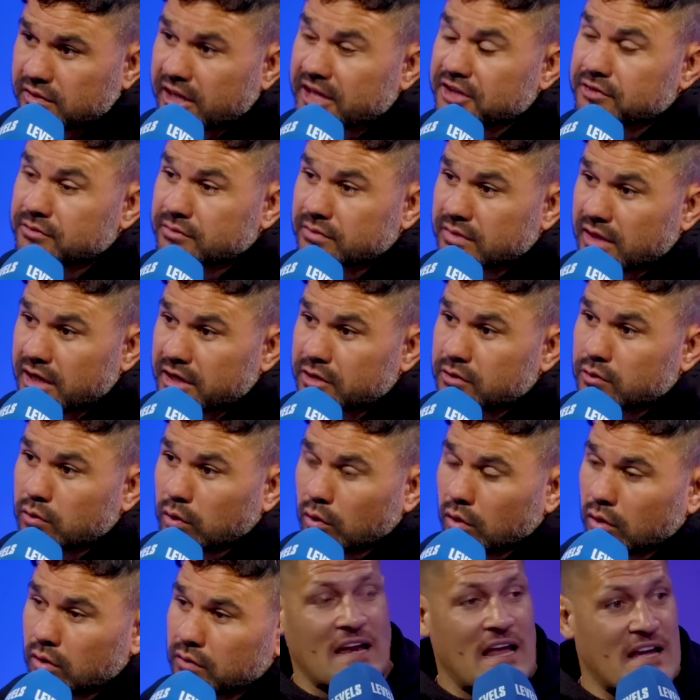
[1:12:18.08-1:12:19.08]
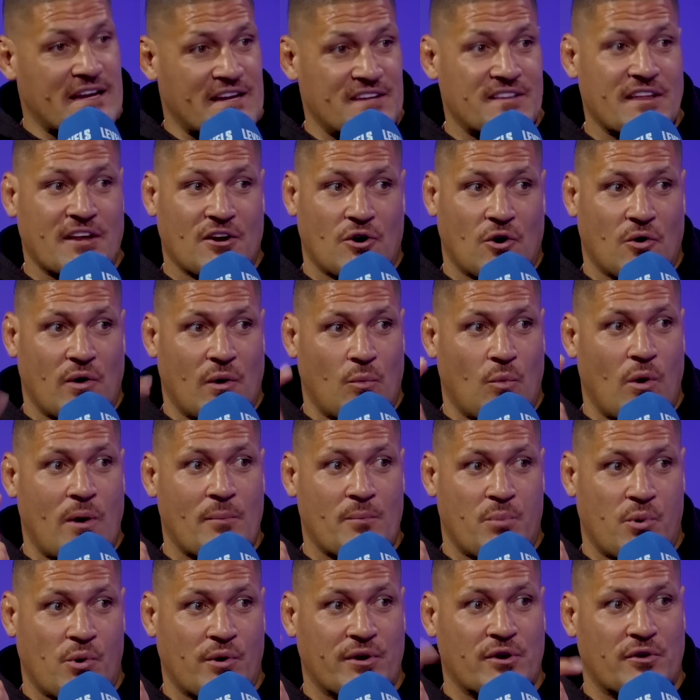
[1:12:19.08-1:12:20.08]
they're lucky they got
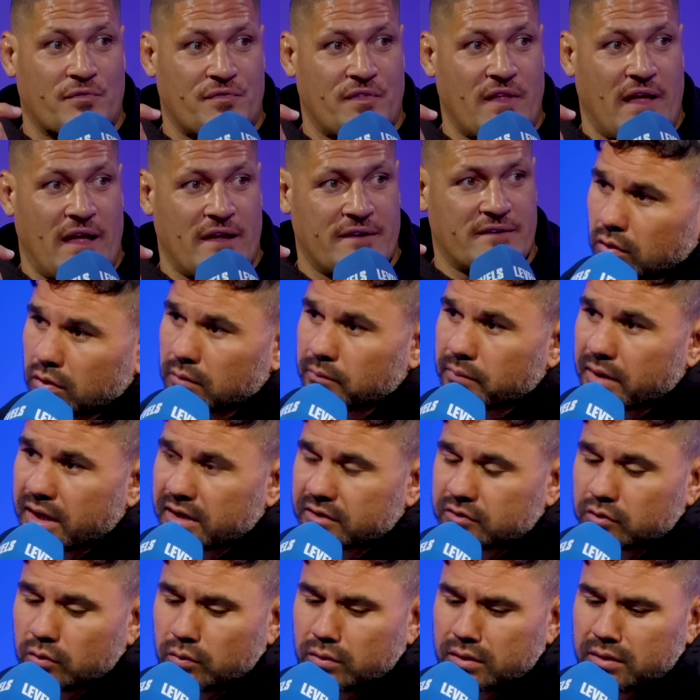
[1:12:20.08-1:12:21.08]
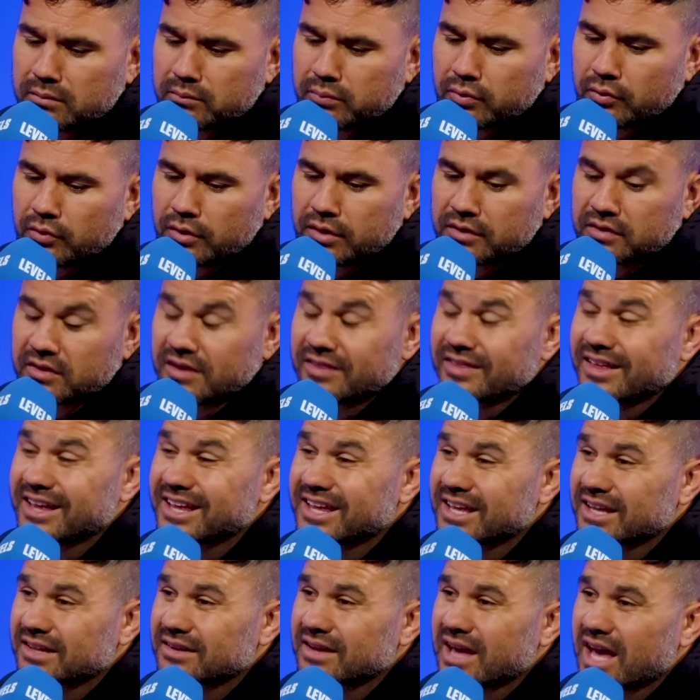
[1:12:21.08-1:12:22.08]
1 point off. They call it back to 1 point. Then
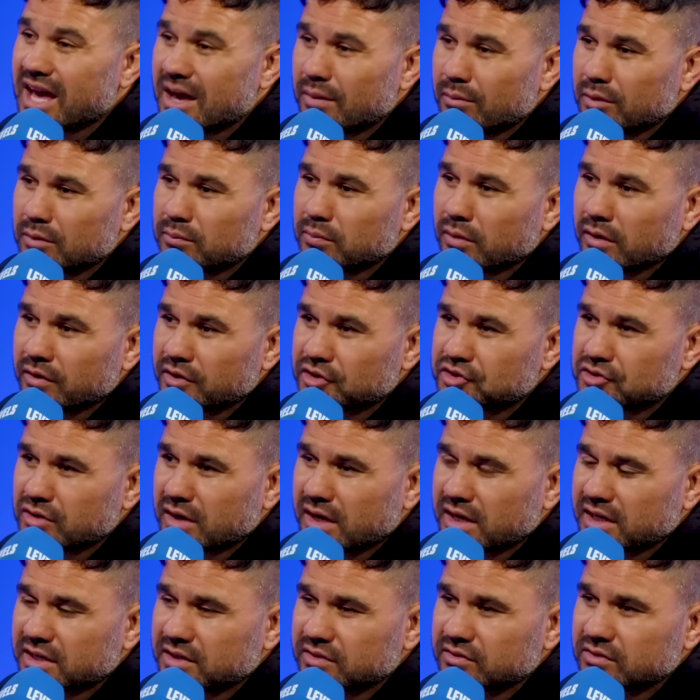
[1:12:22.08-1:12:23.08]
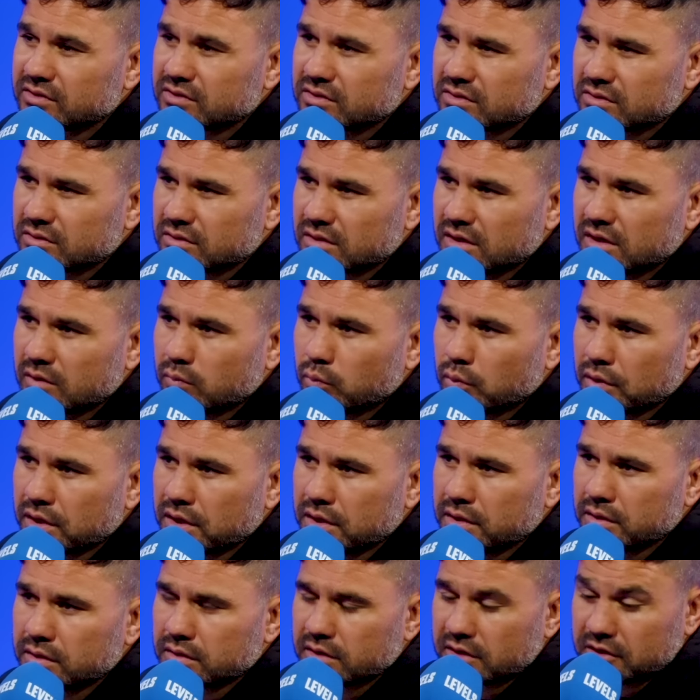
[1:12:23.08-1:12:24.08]
they get hammered by the Dragons at
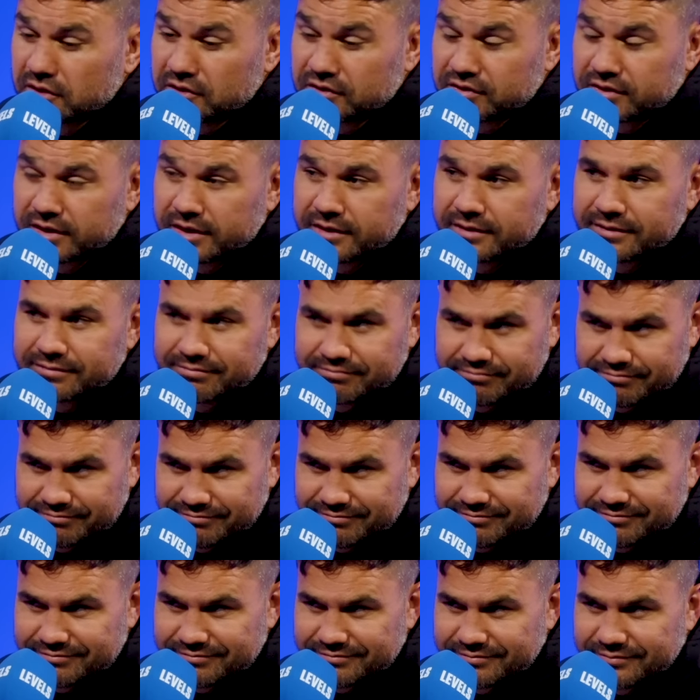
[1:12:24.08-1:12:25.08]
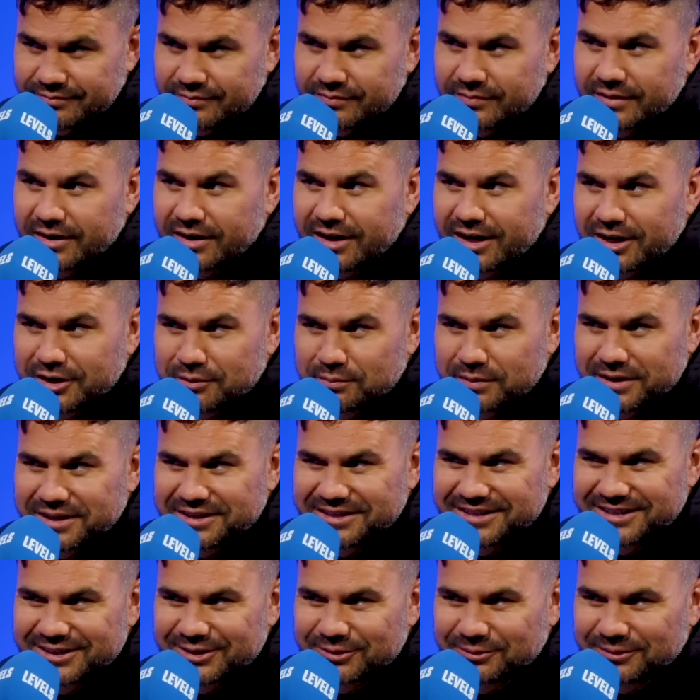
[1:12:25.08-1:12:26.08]
Wynn, and you said they're hard to
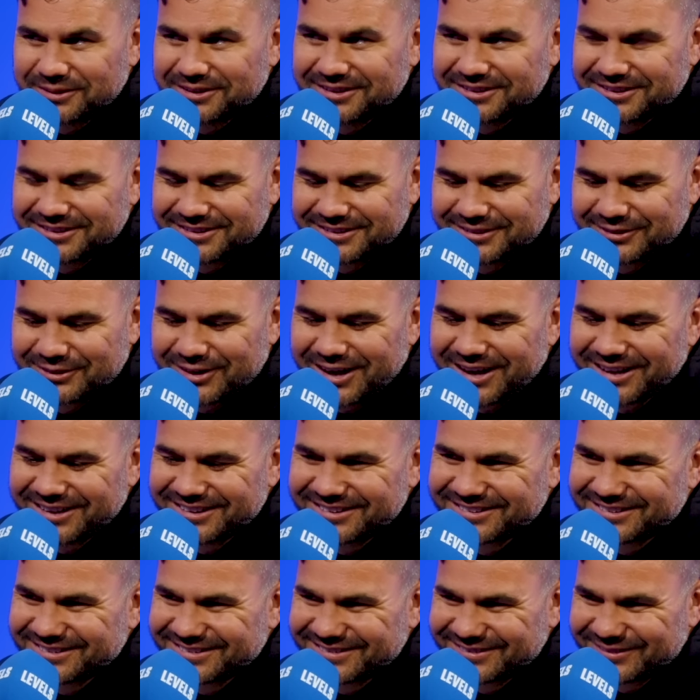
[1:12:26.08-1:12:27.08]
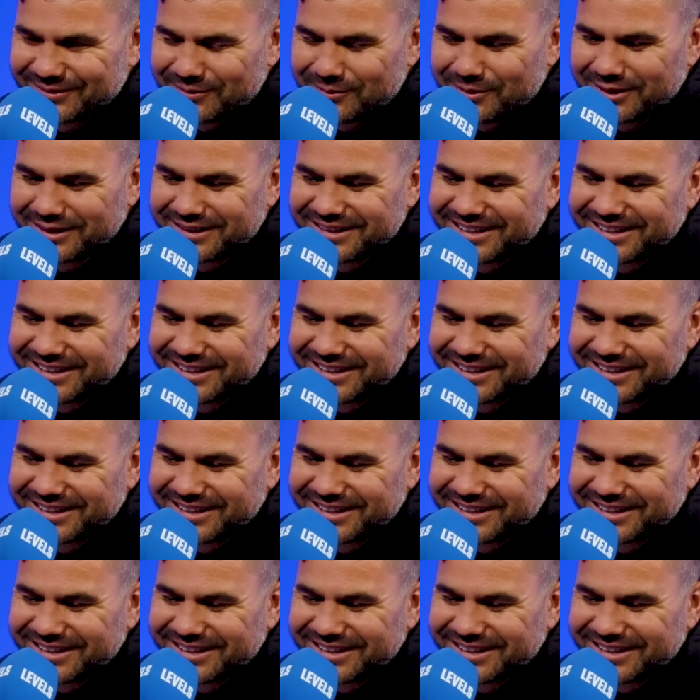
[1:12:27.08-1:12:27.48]
beat down at Wynn, Dragons. Remember?